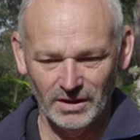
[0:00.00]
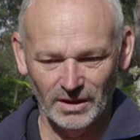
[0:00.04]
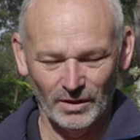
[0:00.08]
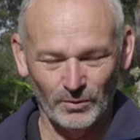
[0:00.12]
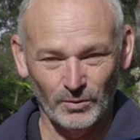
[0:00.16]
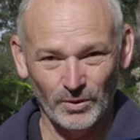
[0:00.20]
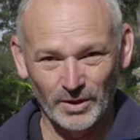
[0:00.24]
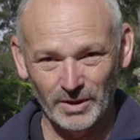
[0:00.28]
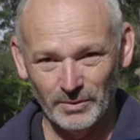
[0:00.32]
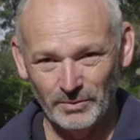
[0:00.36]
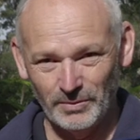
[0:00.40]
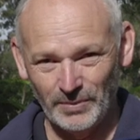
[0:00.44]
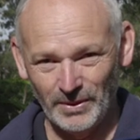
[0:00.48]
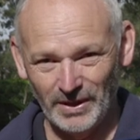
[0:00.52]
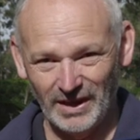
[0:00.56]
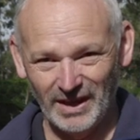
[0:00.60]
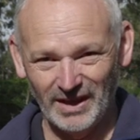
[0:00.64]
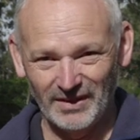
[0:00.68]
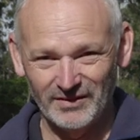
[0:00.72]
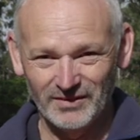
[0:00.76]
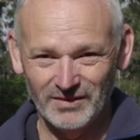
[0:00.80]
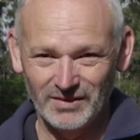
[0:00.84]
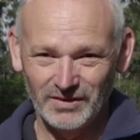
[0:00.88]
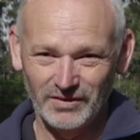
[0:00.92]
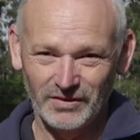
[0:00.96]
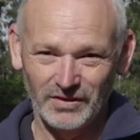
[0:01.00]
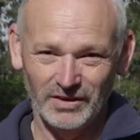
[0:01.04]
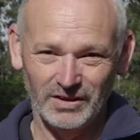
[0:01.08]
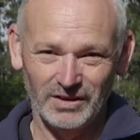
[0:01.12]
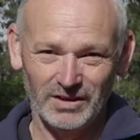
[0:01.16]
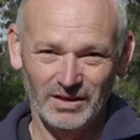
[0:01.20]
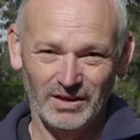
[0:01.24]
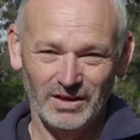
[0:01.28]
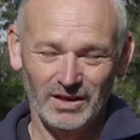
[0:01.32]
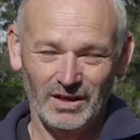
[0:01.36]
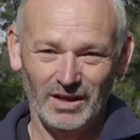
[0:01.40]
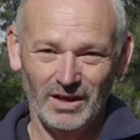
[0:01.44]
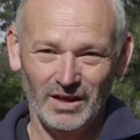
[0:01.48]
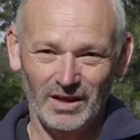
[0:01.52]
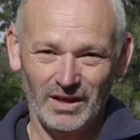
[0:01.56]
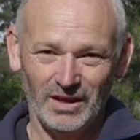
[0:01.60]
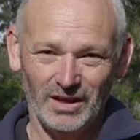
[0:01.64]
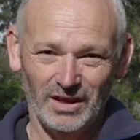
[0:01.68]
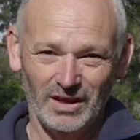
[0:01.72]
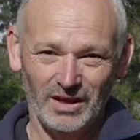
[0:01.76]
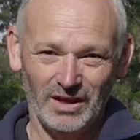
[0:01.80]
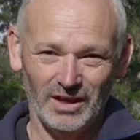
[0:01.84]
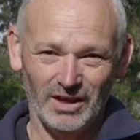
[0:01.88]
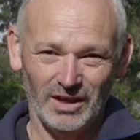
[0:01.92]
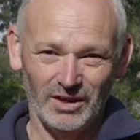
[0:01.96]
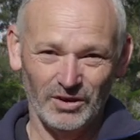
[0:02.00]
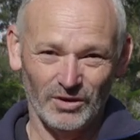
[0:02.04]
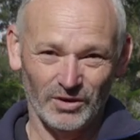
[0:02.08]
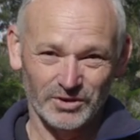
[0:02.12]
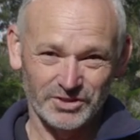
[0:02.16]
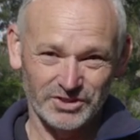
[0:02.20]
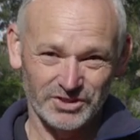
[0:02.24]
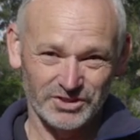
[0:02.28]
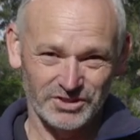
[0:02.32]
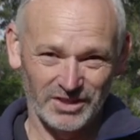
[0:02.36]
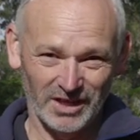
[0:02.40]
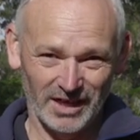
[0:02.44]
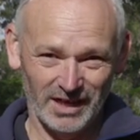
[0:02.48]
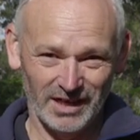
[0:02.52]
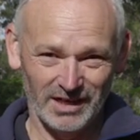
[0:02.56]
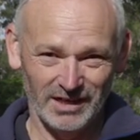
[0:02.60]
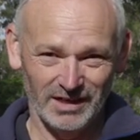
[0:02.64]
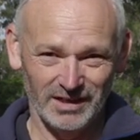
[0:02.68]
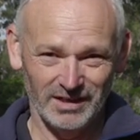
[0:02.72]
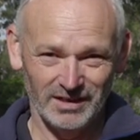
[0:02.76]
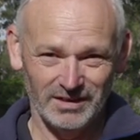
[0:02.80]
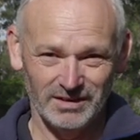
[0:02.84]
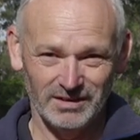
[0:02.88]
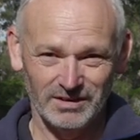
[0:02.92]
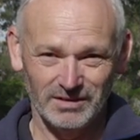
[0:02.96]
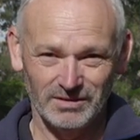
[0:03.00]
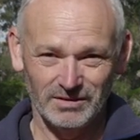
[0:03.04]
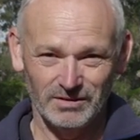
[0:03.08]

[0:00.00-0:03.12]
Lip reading: Now what about the EOS standard